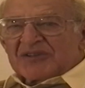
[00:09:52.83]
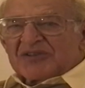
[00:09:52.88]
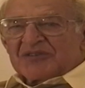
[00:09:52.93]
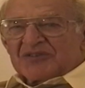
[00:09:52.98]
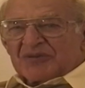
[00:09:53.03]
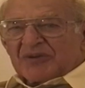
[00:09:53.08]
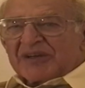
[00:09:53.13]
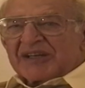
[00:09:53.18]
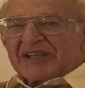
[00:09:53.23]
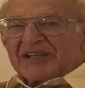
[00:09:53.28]

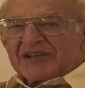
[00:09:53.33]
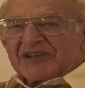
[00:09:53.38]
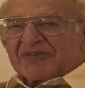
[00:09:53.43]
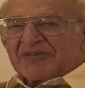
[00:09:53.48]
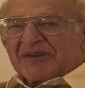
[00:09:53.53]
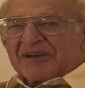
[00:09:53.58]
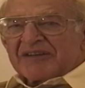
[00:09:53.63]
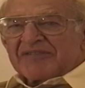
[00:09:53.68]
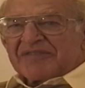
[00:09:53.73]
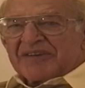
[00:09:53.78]
20 to
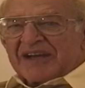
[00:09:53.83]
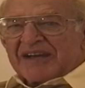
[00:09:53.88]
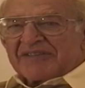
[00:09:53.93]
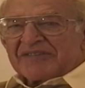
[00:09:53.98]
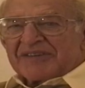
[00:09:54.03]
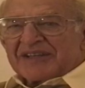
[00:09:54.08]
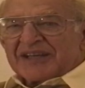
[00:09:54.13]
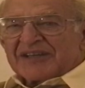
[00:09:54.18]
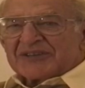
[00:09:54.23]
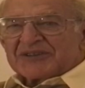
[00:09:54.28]

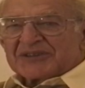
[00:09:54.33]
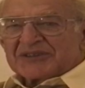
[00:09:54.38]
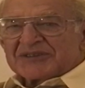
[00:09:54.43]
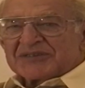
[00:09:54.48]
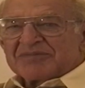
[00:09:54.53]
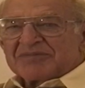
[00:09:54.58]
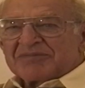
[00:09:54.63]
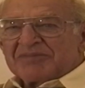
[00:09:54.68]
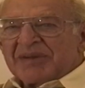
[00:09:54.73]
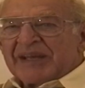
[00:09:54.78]
25,000
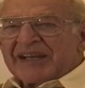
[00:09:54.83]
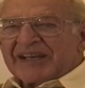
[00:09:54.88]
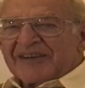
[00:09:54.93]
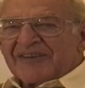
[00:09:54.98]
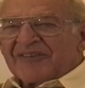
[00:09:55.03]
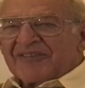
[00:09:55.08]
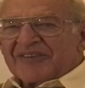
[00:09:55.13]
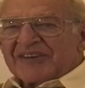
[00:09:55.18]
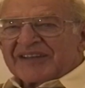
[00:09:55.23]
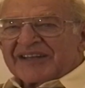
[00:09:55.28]
men
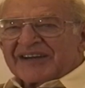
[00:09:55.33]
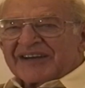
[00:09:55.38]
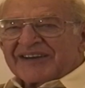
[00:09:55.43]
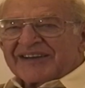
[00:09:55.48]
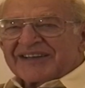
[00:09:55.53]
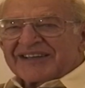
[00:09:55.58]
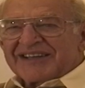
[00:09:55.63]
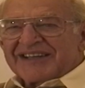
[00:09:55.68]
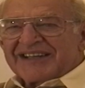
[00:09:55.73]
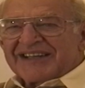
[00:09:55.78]
over
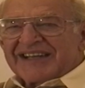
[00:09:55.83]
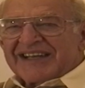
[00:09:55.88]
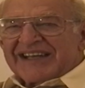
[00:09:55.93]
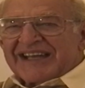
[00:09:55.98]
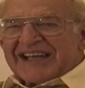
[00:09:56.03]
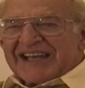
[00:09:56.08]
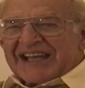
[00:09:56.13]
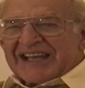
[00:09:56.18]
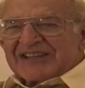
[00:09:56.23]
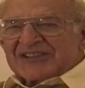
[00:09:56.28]
there.
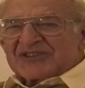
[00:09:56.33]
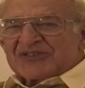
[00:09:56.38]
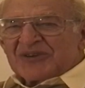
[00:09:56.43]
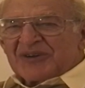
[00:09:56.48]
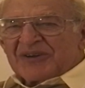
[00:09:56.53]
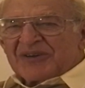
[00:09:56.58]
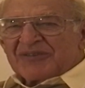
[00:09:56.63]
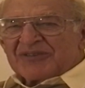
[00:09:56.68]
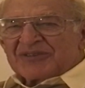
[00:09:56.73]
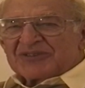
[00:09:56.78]
And
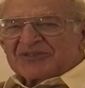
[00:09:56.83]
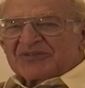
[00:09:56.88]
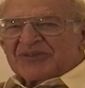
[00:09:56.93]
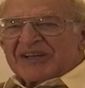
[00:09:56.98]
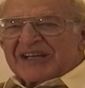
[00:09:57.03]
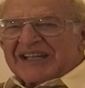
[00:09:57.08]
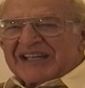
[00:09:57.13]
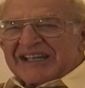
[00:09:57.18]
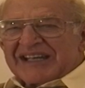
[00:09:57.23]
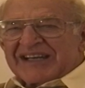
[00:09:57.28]
so it was
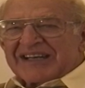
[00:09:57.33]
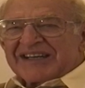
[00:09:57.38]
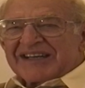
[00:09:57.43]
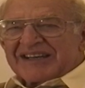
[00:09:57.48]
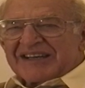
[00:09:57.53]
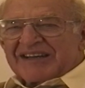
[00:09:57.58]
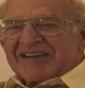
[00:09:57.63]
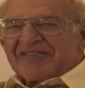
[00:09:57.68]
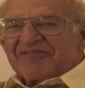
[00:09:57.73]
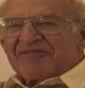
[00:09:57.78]
really
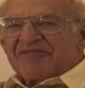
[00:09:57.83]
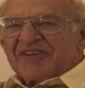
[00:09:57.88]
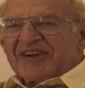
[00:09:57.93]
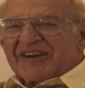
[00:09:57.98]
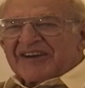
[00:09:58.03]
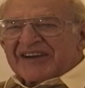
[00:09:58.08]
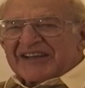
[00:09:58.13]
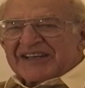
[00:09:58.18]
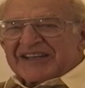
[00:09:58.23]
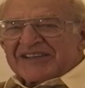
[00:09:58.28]
a
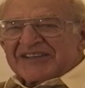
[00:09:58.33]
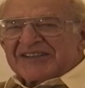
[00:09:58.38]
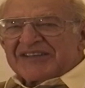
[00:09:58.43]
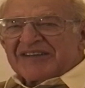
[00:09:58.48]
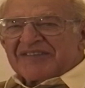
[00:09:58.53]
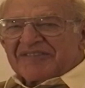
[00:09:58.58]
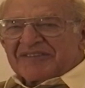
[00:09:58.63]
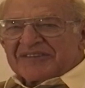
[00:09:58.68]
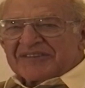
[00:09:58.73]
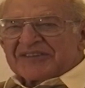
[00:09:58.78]
very
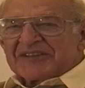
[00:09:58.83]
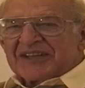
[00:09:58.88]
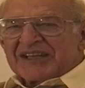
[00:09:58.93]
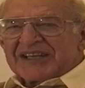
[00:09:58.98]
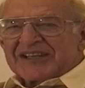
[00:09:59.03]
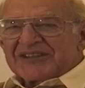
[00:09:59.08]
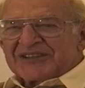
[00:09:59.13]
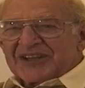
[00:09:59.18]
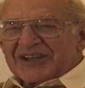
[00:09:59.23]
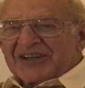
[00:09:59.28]
different
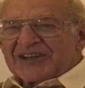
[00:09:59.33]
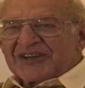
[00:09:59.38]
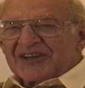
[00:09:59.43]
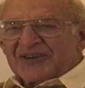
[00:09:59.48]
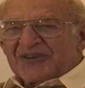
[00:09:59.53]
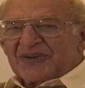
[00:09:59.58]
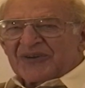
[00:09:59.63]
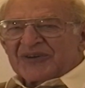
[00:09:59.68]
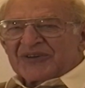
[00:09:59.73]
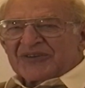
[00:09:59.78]
thing to
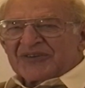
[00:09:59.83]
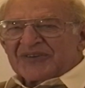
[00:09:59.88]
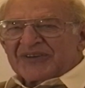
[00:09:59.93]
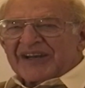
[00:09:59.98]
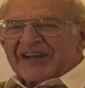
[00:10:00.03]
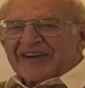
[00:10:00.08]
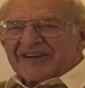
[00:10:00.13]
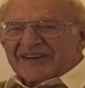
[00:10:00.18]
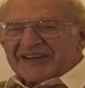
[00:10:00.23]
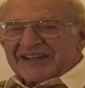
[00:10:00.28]
go into an
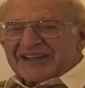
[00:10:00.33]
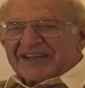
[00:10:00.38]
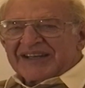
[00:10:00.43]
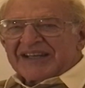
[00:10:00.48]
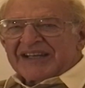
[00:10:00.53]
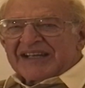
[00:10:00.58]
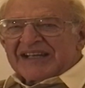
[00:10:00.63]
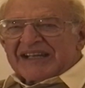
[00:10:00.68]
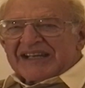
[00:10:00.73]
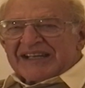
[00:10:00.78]
area, and
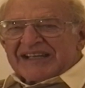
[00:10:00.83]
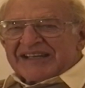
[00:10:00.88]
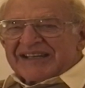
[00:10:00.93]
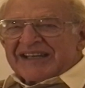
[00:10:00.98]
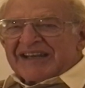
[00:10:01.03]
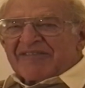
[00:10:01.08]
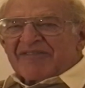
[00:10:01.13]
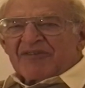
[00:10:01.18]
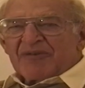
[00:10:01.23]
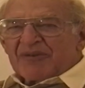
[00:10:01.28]

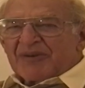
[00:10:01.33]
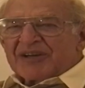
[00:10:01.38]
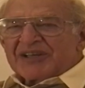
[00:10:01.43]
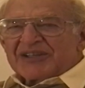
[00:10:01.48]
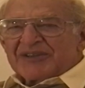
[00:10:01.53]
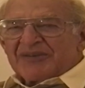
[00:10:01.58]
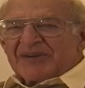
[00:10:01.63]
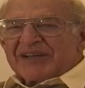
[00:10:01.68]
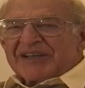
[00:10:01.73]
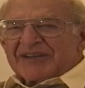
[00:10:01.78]
everywhere
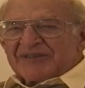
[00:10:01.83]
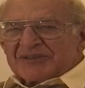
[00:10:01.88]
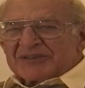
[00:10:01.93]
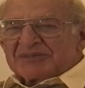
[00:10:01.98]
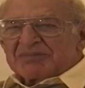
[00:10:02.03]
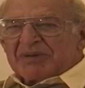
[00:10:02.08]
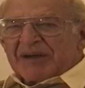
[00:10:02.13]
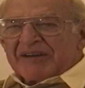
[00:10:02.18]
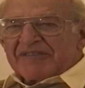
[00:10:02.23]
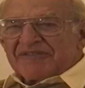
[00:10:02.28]
you went it
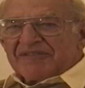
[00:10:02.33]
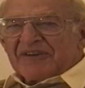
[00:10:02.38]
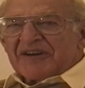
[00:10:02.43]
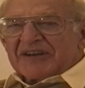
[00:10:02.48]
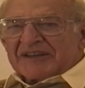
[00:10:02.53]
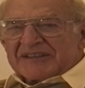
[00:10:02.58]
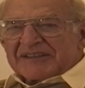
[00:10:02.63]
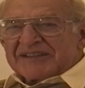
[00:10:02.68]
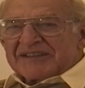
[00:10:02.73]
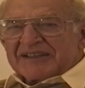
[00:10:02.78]
was by
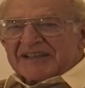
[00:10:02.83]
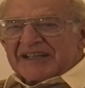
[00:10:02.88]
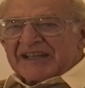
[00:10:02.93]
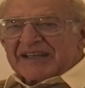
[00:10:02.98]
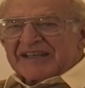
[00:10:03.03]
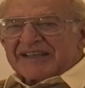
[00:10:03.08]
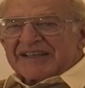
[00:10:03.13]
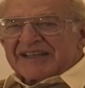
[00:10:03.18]
foot, and